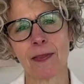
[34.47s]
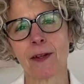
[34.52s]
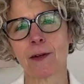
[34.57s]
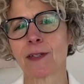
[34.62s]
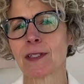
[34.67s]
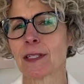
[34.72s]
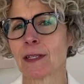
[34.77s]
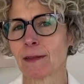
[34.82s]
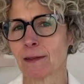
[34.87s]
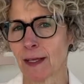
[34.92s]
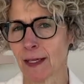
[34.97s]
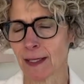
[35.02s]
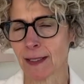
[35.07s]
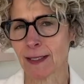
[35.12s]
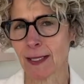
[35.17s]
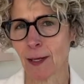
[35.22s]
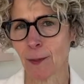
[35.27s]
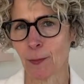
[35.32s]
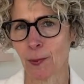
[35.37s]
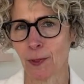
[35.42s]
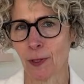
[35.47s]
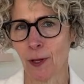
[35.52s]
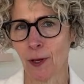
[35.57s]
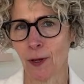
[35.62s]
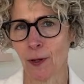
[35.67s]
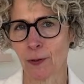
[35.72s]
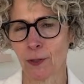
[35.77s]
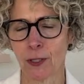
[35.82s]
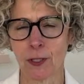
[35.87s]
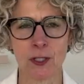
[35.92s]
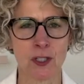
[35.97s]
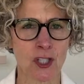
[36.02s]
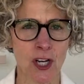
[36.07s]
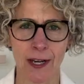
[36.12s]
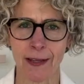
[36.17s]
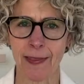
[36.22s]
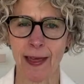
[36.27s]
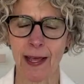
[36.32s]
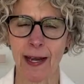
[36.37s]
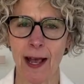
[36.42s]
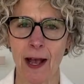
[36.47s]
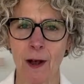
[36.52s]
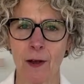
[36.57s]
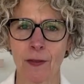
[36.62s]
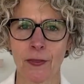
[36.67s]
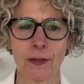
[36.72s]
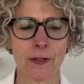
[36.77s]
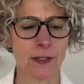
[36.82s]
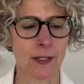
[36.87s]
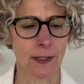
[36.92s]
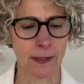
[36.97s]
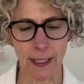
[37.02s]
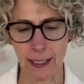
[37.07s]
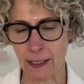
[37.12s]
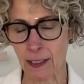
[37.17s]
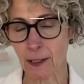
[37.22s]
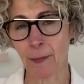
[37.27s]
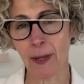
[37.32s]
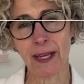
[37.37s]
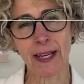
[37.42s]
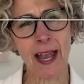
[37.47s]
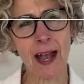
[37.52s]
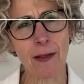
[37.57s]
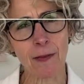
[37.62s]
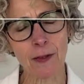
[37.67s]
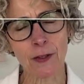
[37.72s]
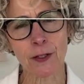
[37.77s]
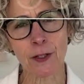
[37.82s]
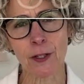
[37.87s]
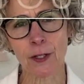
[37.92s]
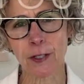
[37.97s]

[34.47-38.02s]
There is a link down below. You can check that out. There's a link to my calendar.